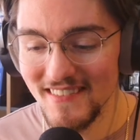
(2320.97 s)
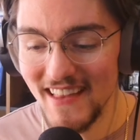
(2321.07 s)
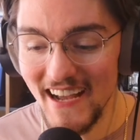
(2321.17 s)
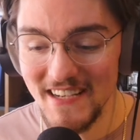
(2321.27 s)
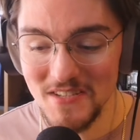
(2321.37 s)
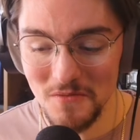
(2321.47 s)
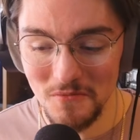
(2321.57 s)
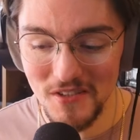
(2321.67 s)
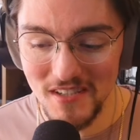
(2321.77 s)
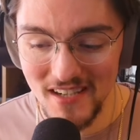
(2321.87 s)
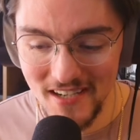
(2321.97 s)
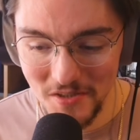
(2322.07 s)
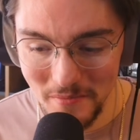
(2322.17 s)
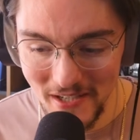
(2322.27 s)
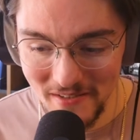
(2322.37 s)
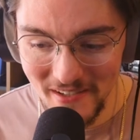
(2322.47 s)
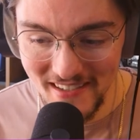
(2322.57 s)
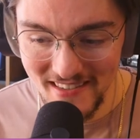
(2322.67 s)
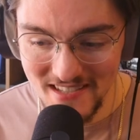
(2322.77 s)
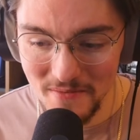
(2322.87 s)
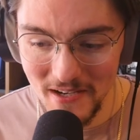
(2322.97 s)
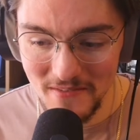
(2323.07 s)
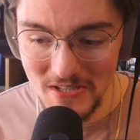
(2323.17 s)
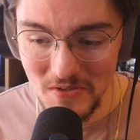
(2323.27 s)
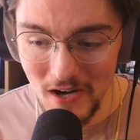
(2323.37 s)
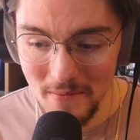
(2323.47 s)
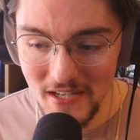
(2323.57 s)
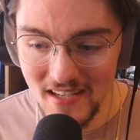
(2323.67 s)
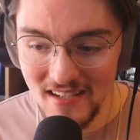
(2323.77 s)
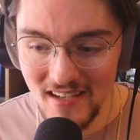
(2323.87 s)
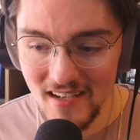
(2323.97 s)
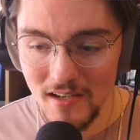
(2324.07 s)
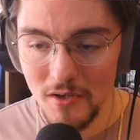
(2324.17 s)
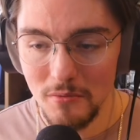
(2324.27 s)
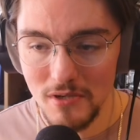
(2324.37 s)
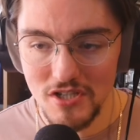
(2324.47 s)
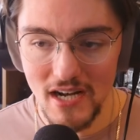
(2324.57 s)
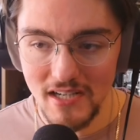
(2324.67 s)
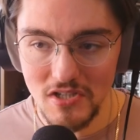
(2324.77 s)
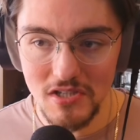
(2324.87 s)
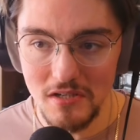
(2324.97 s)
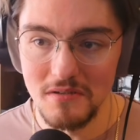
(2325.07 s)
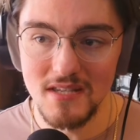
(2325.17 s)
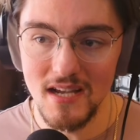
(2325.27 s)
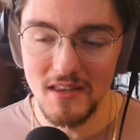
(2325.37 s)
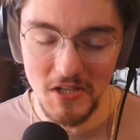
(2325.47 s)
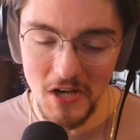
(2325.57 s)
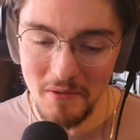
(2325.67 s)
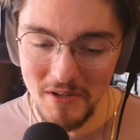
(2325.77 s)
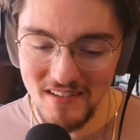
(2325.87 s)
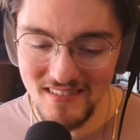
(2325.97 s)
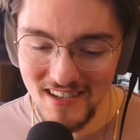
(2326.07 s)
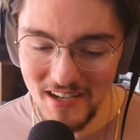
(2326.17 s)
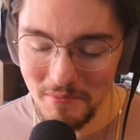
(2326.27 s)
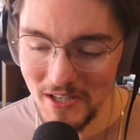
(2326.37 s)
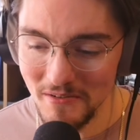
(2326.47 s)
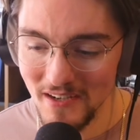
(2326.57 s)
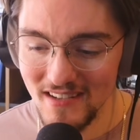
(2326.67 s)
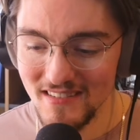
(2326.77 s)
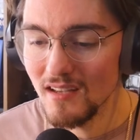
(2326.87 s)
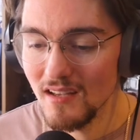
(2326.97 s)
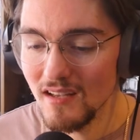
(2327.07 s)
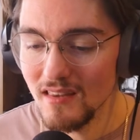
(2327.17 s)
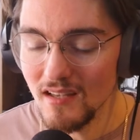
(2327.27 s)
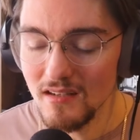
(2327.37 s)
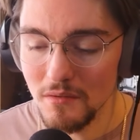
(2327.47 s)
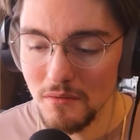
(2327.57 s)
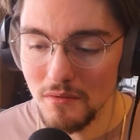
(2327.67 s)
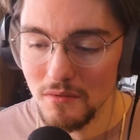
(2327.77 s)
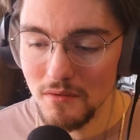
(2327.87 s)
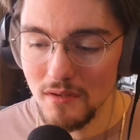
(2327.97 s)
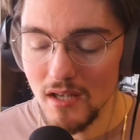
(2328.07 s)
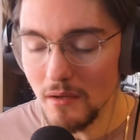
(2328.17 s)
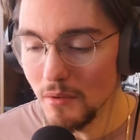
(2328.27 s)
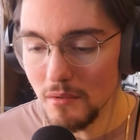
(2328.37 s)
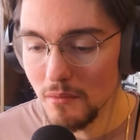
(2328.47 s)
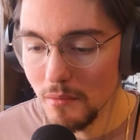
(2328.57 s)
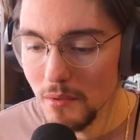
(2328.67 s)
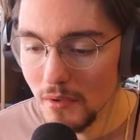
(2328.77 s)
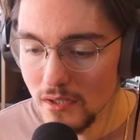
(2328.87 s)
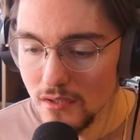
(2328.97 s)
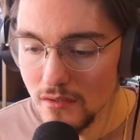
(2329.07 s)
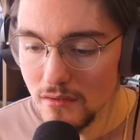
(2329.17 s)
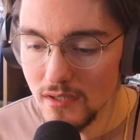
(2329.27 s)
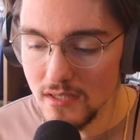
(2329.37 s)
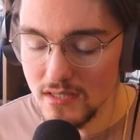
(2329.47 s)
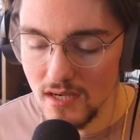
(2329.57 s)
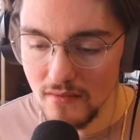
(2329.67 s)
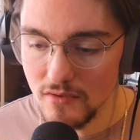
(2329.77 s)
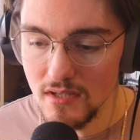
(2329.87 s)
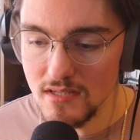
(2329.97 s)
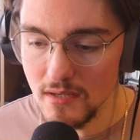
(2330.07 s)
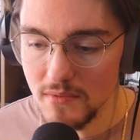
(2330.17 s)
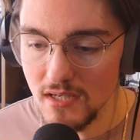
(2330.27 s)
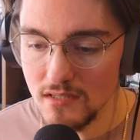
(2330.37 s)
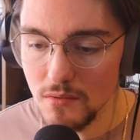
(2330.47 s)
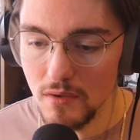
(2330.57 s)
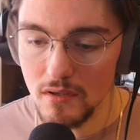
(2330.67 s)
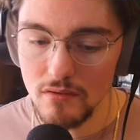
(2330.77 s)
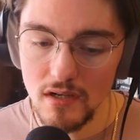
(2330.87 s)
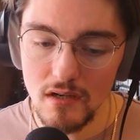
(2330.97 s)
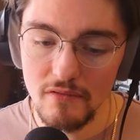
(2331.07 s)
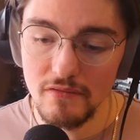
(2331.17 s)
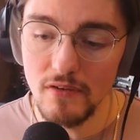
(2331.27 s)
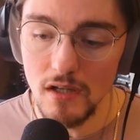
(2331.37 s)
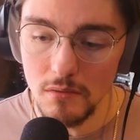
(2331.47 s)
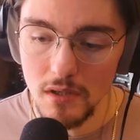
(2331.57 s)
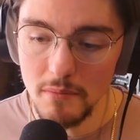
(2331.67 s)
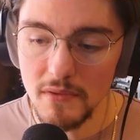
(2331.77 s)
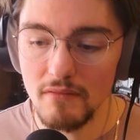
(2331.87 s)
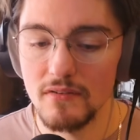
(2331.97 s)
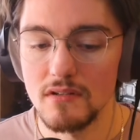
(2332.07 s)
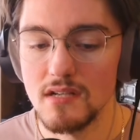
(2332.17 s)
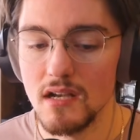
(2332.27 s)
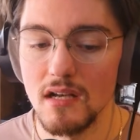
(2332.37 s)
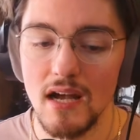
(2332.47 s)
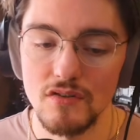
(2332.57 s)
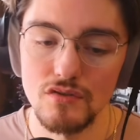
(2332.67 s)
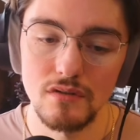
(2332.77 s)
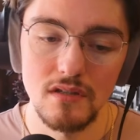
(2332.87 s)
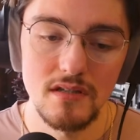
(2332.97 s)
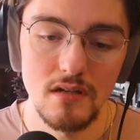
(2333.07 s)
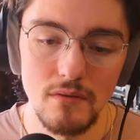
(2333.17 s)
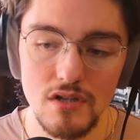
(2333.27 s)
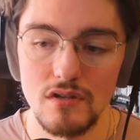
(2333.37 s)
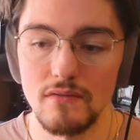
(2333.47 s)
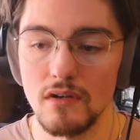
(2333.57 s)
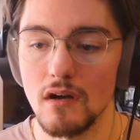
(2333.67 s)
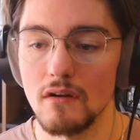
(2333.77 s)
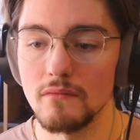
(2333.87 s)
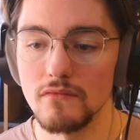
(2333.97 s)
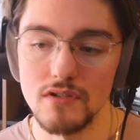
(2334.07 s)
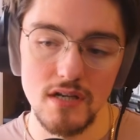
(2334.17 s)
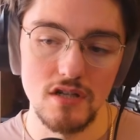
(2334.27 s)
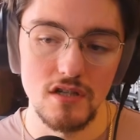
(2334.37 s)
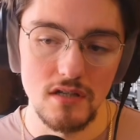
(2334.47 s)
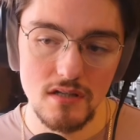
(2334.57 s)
That is a really good angle, by the way, this way of describing it. We should actually use that in the copy, by the way. And then what we want to do is after these updates, we want to create a follow-up that feels like a natural continuation of the conversation.